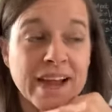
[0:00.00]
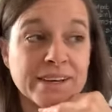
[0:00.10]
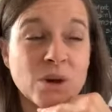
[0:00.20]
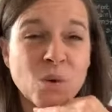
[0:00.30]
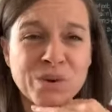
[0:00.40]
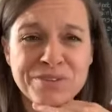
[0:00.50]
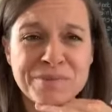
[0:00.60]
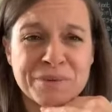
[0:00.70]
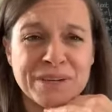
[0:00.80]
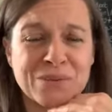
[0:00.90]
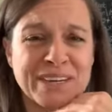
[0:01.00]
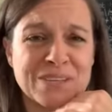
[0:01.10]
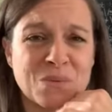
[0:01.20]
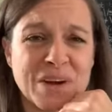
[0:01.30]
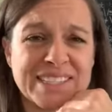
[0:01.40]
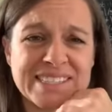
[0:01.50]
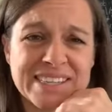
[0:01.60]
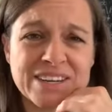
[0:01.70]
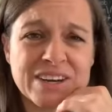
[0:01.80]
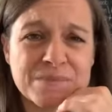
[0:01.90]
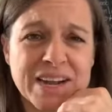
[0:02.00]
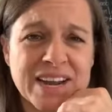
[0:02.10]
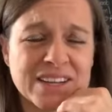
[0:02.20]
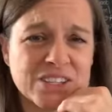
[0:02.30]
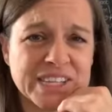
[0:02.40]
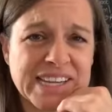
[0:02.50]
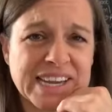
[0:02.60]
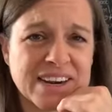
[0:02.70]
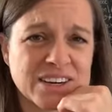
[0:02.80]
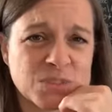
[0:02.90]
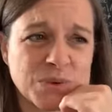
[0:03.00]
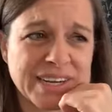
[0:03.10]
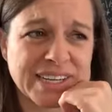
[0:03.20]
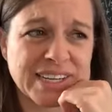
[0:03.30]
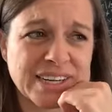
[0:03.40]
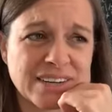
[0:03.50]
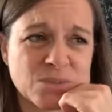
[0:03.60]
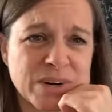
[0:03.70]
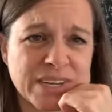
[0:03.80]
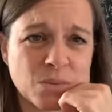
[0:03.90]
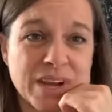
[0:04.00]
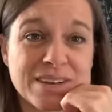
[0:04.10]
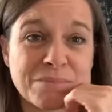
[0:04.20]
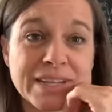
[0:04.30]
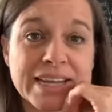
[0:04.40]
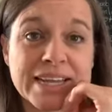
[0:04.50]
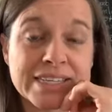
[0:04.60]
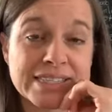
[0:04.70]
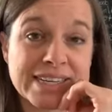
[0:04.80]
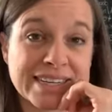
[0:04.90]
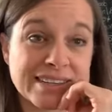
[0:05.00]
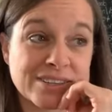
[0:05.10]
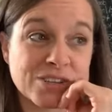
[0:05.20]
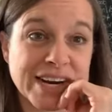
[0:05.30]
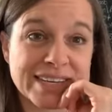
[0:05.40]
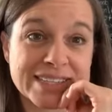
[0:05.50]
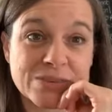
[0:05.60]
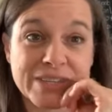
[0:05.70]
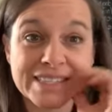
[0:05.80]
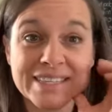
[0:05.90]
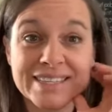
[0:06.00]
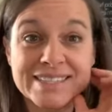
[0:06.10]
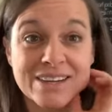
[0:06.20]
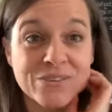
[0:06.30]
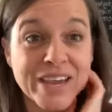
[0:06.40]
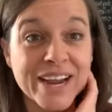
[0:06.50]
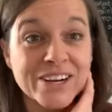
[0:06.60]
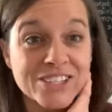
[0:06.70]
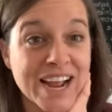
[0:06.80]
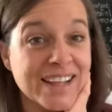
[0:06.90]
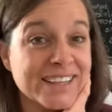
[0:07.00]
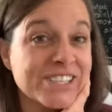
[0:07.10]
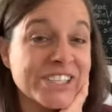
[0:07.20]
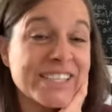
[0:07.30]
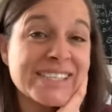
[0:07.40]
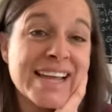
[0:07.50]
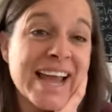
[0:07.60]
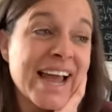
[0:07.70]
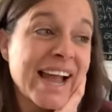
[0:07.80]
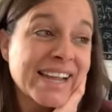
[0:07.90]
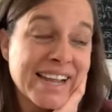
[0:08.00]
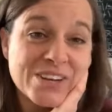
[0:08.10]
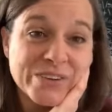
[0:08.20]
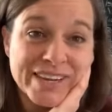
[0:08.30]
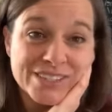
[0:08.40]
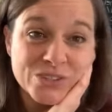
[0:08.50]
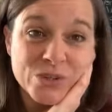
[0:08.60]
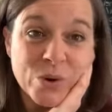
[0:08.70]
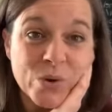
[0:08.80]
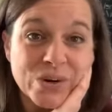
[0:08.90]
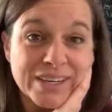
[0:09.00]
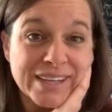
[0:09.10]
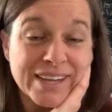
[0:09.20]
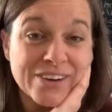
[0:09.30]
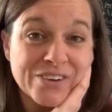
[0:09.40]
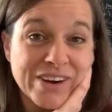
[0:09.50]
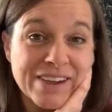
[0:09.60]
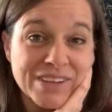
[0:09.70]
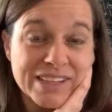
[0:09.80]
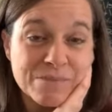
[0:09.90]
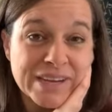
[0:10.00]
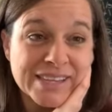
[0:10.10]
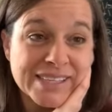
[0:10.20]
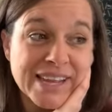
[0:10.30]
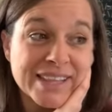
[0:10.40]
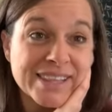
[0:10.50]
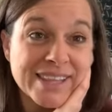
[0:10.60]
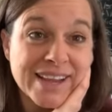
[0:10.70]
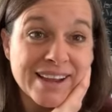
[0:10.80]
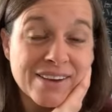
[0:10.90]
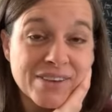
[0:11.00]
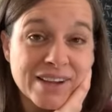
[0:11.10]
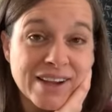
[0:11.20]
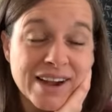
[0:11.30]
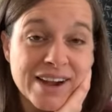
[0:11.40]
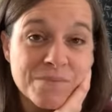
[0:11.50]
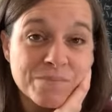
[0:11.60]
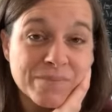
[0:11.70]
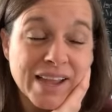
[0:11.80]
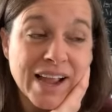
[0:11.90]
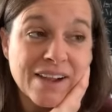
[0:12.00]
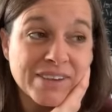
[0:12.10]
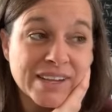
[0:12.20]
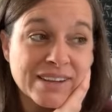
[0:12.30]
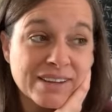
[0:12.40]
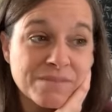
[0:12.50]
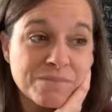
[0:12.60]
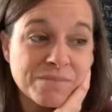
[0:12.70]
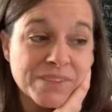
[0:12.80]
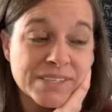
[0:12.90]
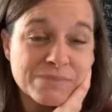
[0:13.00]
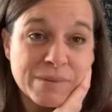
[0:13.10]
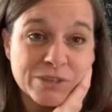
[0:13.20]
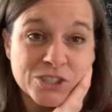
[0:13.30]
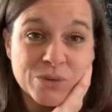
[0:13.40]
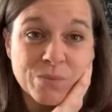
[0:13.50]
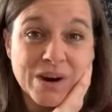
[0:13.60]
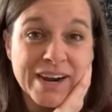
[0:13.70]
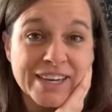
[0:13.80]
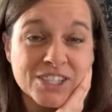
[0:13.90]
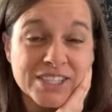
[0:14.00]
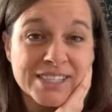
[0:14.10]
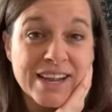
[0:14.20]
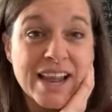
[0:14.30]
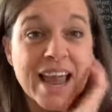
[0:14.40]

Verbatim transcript: I don't know if I'm going to be going to once a year. I'm kind of looking at our 2021 plans and trying to squeeze in the self-care challenges. Again, you guys are totally driving the bus. I love um, having this membership where I can just,